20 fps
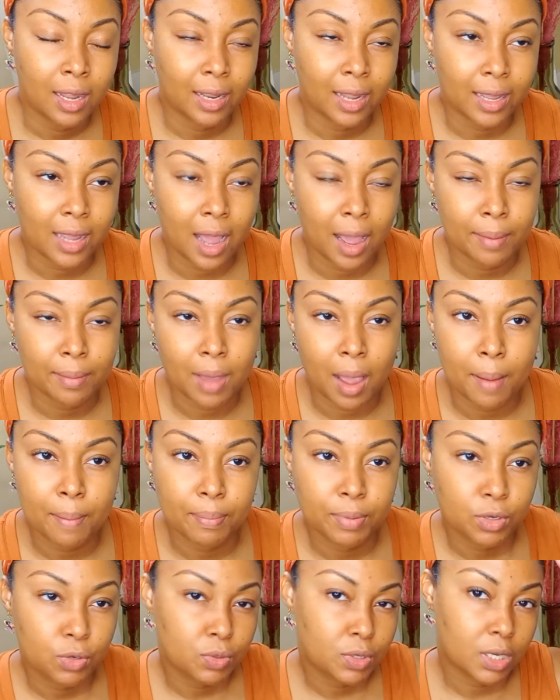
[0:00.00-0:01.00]
like
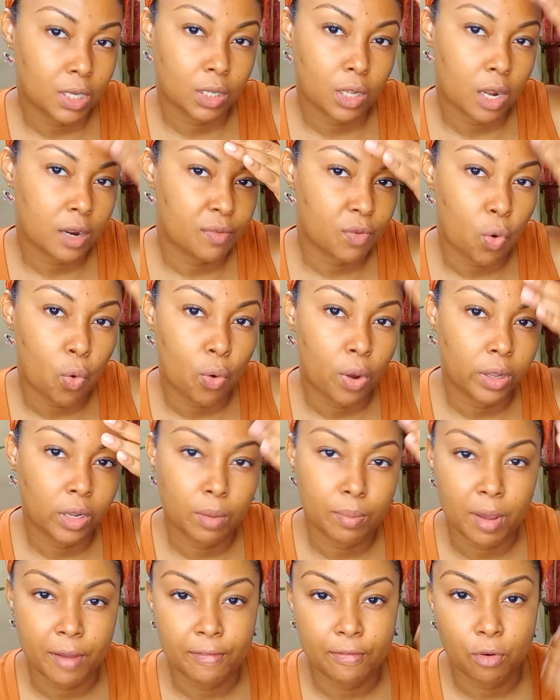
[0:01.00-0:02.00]
I'm producing a lot of oil
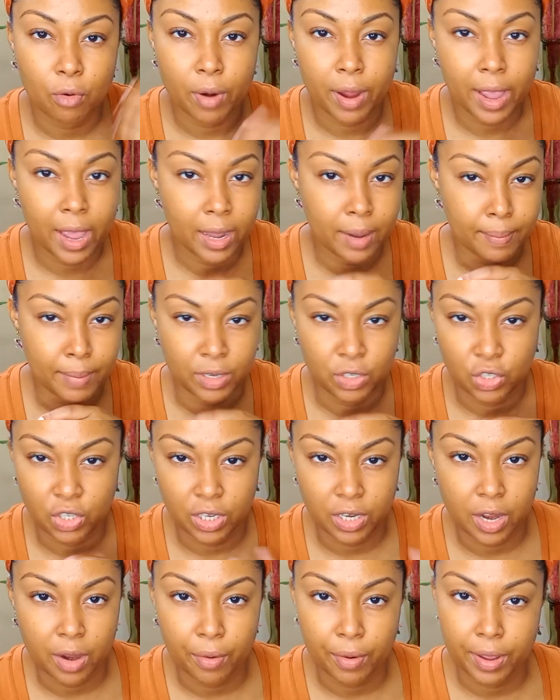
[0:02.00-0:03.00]
on my forehead and my
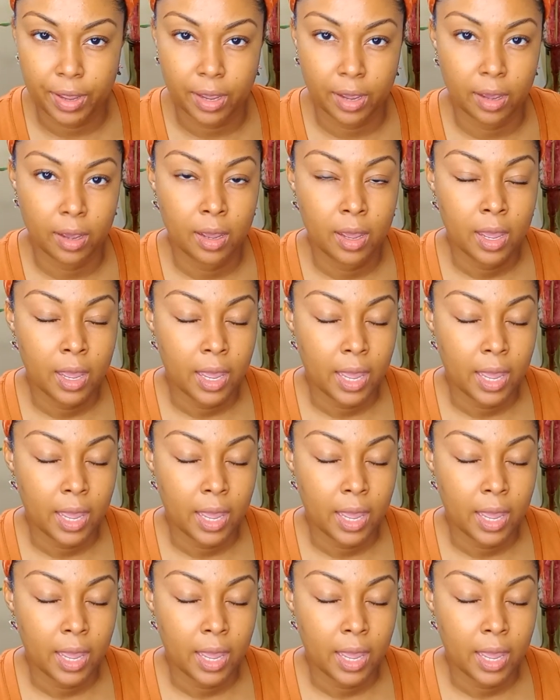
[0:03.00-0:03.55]
chin area,